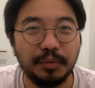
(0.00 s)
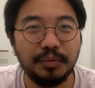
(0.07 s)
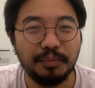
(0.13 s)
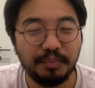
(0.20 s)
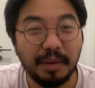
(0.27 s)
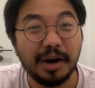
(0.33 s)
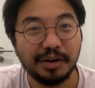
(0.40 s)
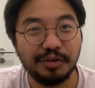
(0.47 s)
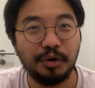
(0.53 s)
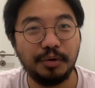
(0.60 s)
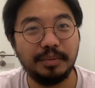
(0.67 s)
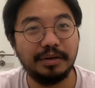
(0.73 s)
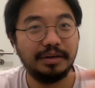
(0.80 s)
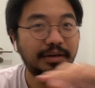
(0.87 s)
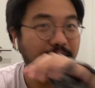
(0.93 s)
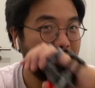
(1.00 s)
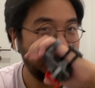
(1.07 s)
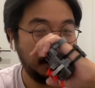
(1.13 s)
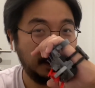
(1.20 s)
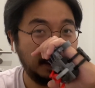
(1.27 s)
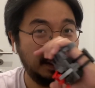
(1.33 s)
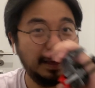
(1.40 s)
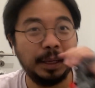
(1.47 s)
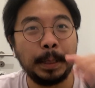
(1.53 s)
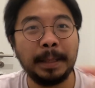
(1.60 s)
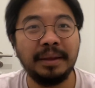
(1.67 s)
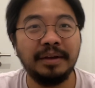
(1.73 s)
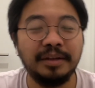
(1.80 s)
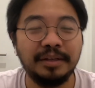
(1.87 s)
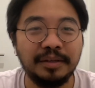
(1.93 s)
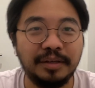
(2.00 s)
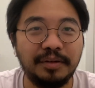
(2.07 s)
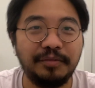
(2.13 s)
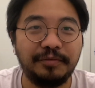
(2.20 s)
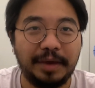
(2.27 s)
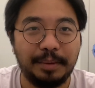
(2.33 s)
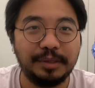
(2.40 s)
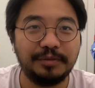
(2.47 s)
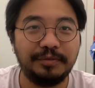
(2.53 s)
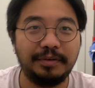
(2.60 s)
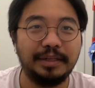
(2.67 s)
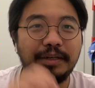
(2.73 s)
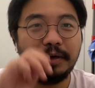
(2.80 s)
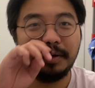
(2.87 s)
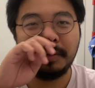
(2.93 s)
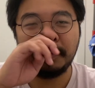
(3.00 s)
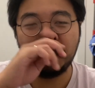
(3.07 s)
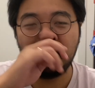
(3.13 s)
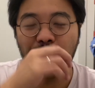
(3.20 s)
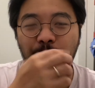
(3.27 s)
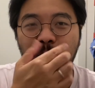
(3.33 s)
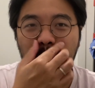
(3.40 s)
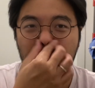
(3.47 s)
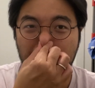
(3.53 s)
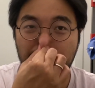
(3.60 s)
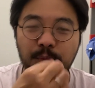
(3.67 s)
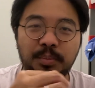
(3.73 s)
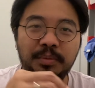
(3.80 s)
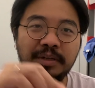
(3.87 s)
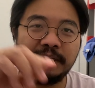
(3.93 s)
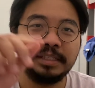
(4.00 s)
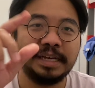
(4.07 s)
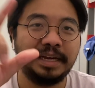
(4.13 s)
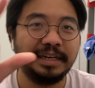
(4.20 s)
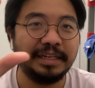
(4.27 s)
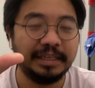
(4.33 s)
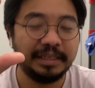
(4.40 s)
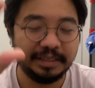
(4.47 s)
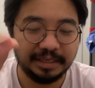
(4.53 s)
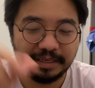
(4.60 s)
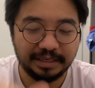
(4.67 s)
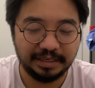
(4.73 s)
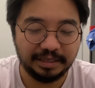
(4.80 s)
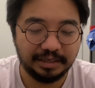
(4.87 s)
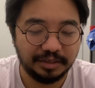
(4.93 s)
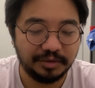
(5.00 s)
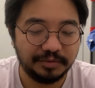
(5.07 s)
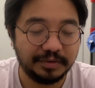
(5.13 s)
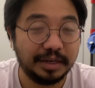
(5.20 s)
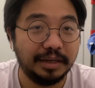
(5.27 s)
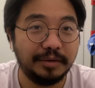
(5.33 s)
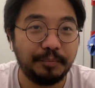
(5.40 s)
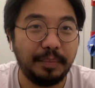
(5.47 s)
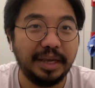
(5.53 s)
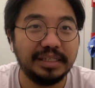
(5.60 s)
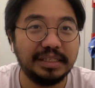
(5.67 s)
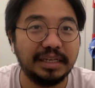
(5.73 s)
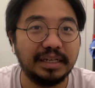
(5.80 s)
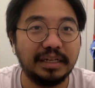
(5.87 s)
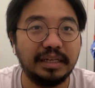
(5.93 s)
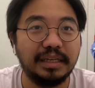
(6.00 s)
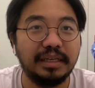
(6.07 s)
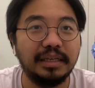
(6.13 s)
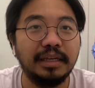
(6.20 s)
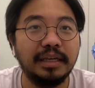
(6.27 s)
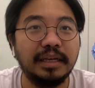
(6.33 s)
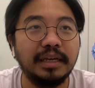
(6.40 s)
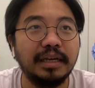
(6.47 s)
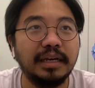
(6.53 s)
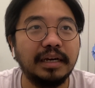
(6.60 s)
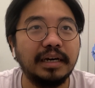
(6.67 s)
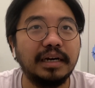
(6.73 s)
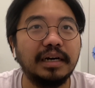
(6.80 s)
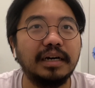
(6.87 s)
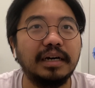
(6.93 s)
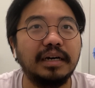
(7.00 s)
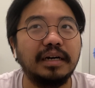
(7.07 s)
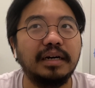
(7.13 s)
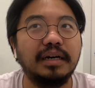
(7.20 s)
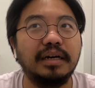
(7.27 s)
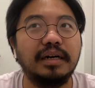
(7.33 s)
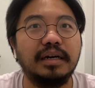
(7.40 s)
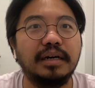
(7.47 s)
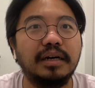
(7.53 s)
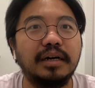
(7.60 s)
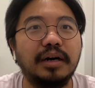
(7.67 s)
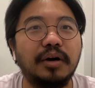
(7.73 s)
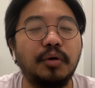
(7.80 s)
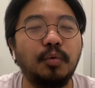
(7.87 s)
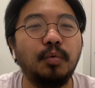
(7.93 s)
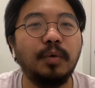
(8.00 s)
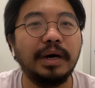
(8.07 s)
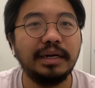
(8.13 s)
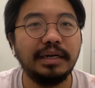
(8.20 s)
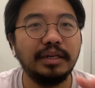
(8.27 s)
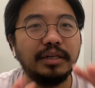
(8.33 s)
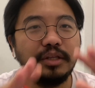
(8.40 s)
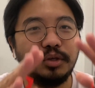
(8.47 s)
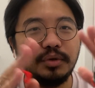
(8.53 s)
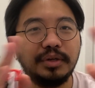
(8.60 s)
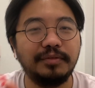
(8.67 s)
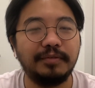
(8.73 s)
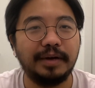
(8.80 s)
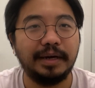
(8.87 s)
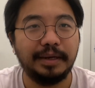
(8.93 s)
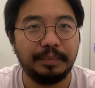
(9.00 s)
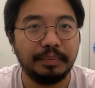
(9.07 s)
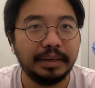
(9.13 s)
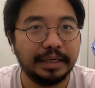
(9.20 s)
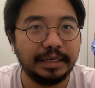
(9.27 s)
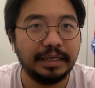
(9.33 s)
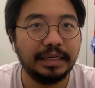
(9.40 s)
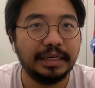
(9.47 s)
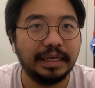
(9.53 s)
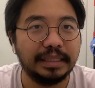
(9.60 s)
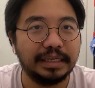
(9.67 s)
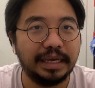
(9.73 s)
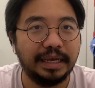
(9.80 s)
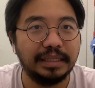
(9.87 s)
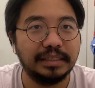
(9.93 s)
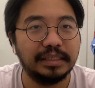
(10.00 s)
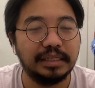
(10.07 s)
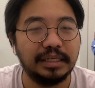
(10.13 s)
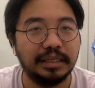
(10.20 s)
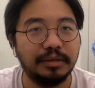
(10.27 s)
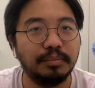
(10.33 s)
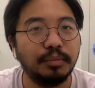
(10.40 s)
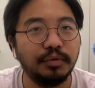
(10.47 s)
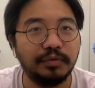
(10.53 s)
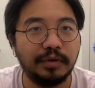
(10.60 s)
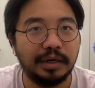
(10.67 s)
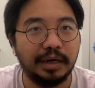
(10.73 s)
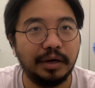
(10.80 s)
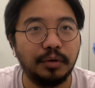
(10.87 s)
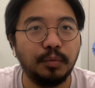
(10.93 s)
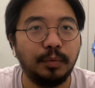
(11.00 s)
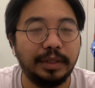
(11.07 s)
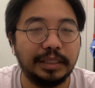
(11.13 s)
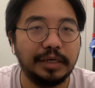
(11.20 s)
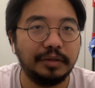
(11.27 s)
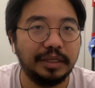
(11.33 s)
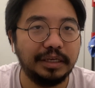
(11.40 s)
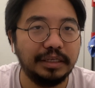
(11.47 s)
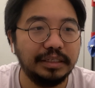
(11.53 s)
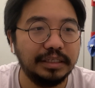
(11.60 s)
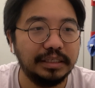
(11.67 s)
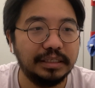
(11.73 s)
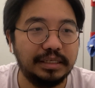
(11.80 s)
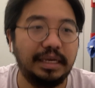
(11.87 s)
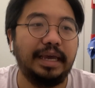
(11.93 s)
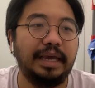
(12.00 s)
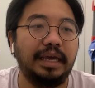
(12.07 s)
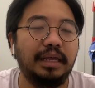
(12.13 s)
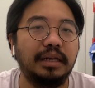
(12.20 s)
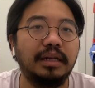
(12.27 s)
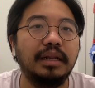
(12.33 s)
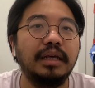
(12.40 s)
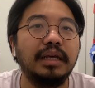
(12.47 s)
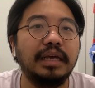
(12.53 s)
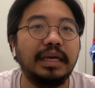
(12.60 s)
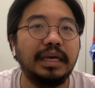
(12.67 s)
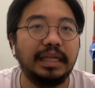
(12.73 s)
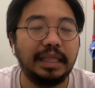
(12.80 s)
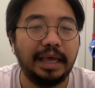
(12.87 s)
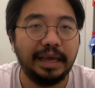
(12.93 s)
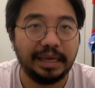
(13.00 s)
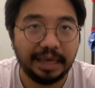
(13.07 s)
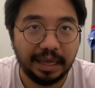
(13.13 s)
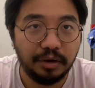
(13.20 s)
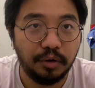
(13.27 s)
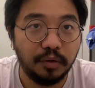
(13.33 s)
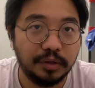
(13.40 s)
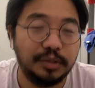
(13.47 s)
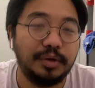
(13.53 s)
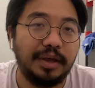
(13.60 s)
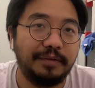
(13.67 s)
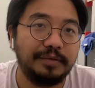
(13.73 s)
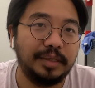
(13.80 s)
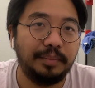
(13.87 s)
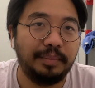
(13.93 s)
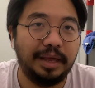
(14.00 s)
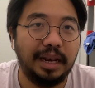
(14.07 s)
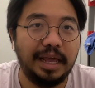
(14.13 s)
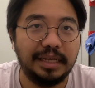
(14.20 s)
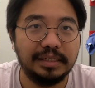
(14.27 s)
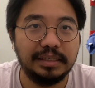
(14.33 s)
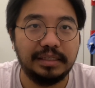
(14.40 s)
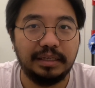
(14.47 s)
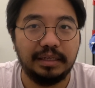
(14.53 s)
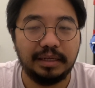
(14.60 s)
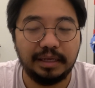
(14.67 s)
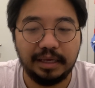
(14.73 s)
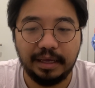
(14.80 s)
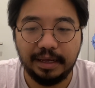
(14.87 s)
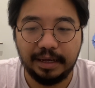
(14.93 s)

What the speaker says: Mark Rober famous video of super tiny Nerf gun, basically a one unified body that can still move around without hinges, and it can also have some elastic